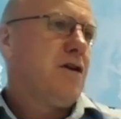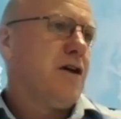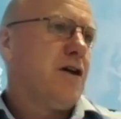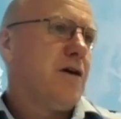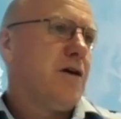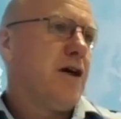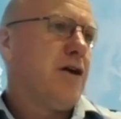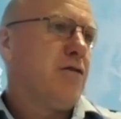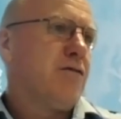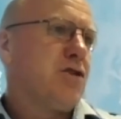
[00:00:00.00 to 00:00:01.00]
uh,
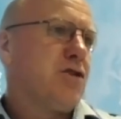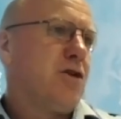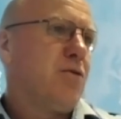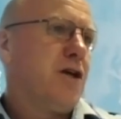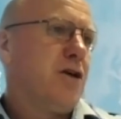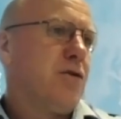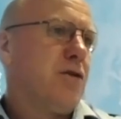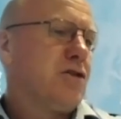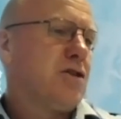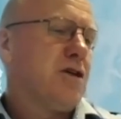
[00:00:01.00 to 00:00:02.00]
and obviously we know
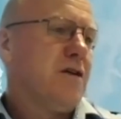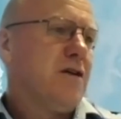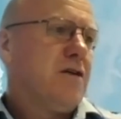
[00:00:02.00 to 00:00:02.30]
that. Uh,